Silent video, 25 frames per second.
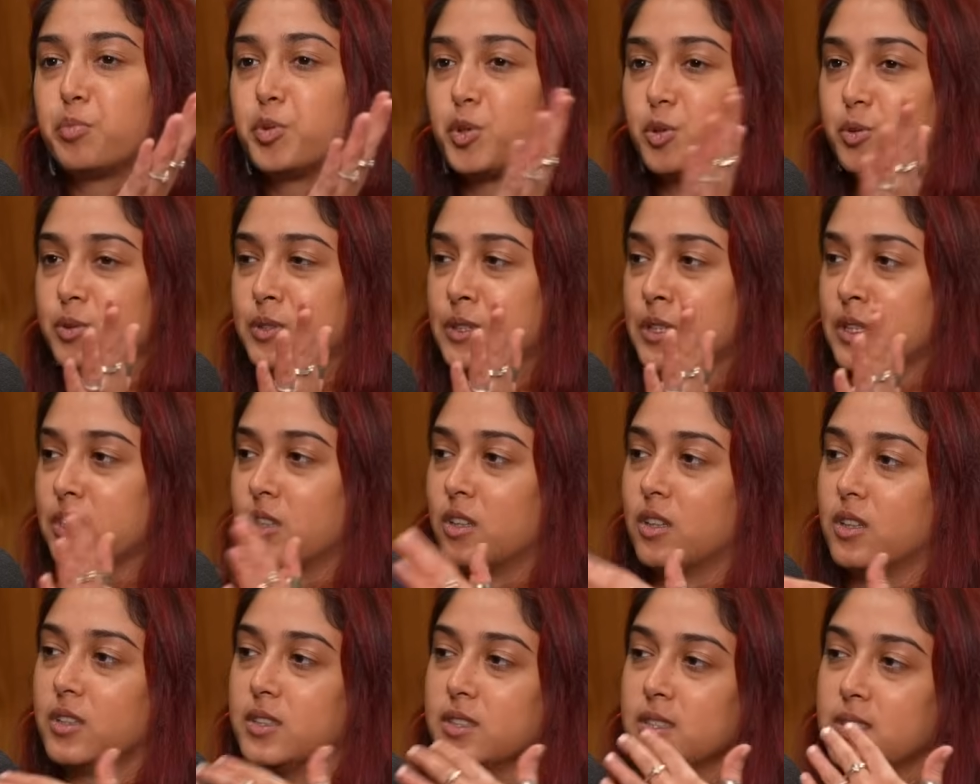pros and
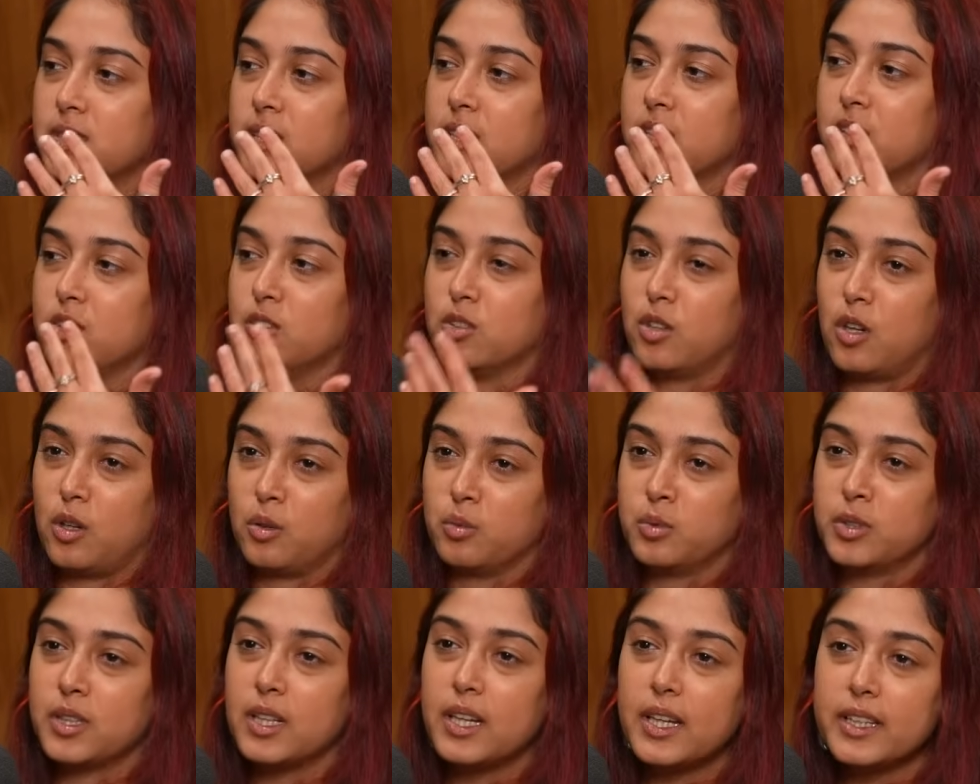cons that you all
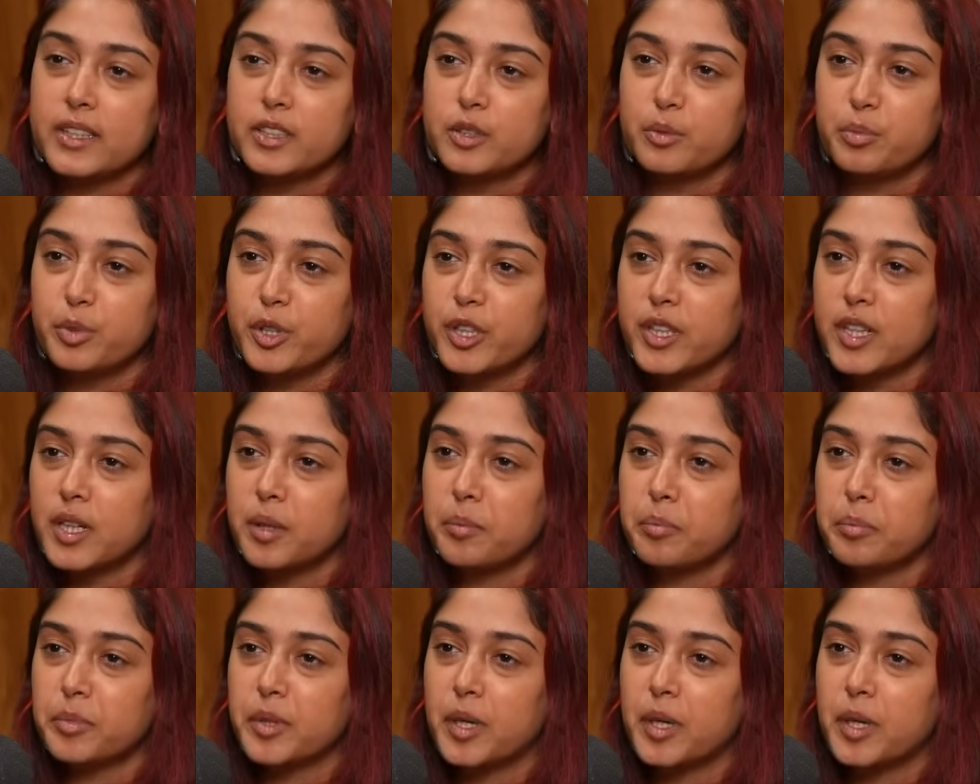would like to bring up